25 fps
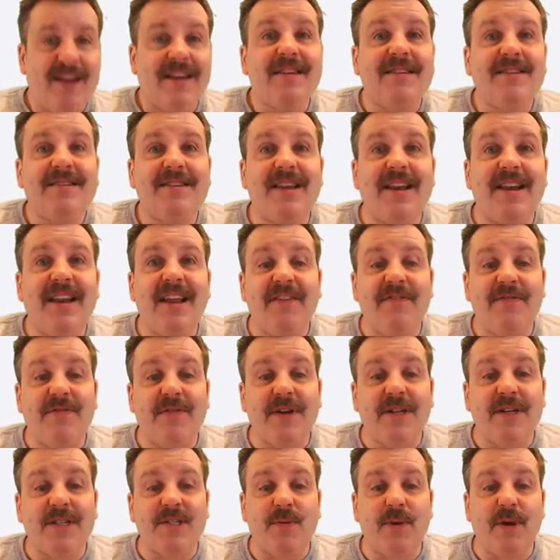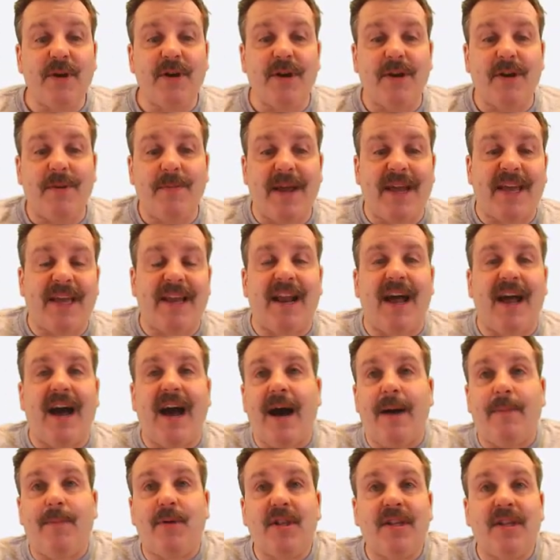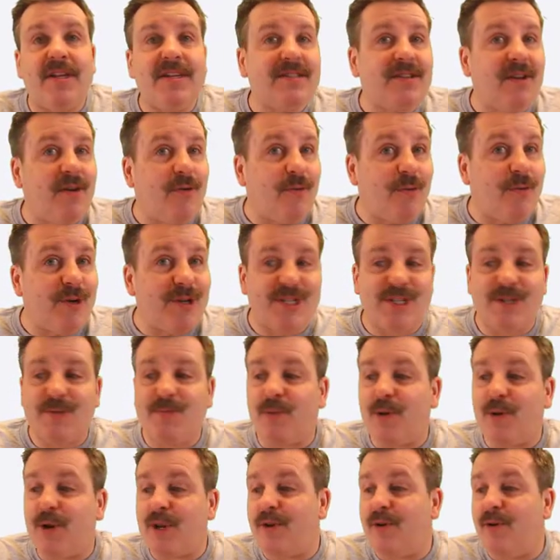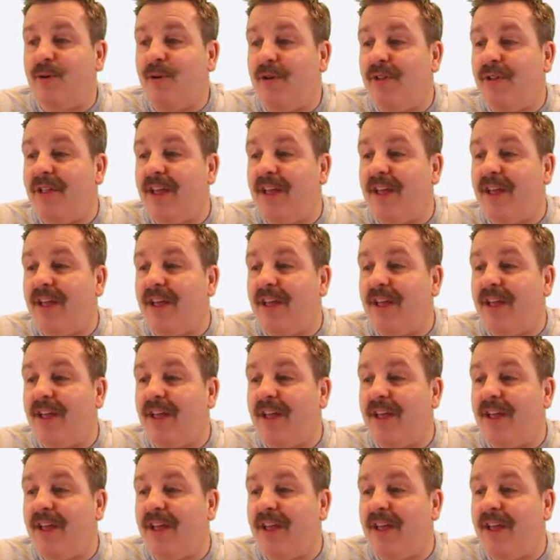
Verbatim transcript: Today, friends, we're going to make an obelisk, which is pretty cool